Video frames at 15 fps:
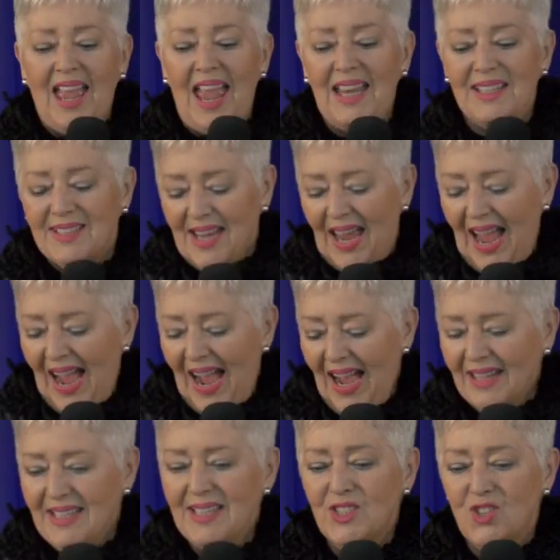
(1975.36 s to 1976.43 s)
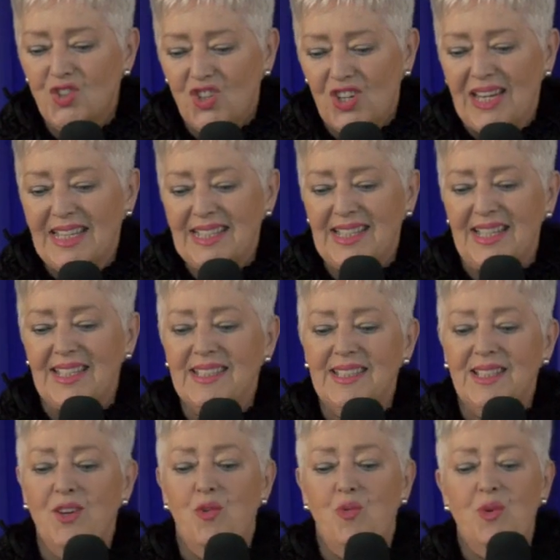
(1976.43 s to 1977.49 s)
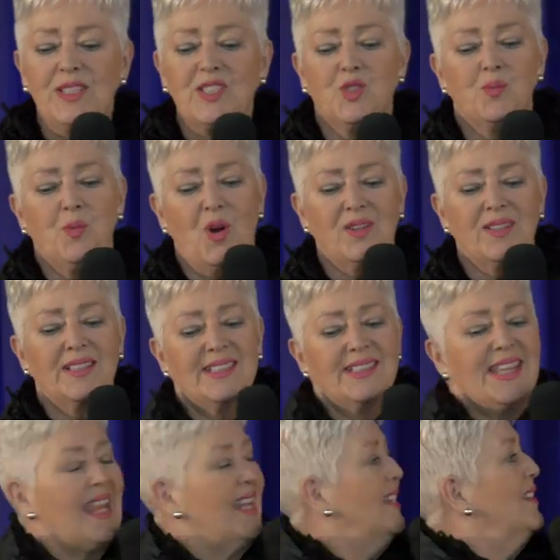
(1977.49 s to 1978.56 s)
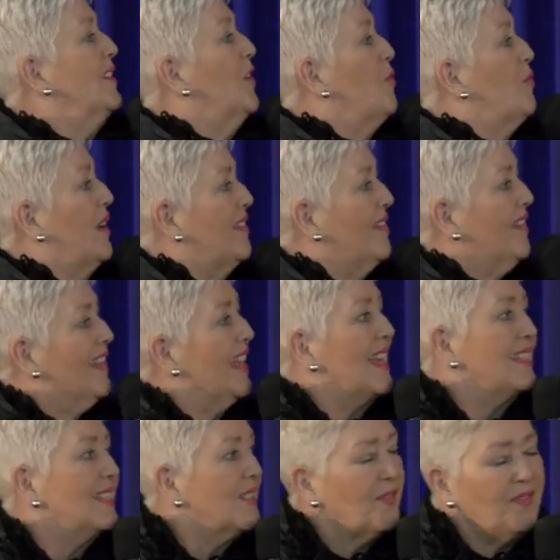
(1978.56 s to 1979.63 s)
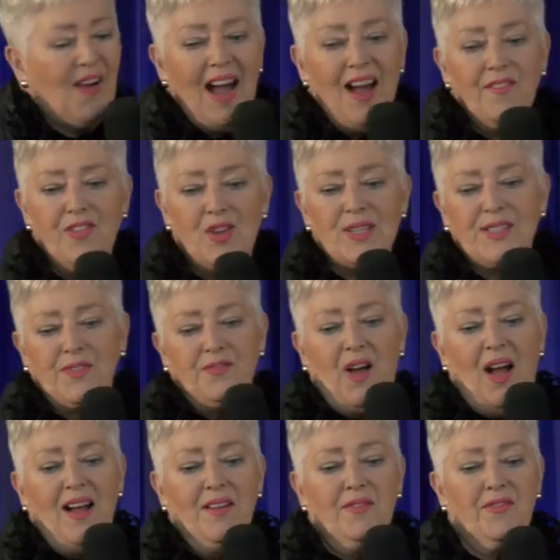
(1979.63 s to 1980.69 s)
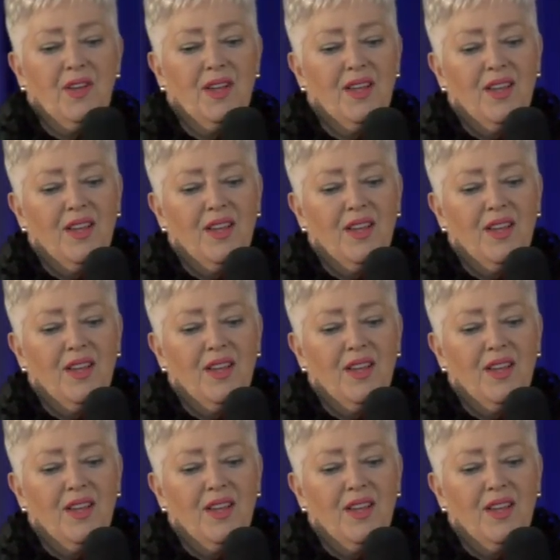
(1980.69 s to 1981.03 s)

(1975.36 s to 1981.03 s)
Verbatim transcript: And how does Jesus respond? 2 Corinthians 5, verse 5.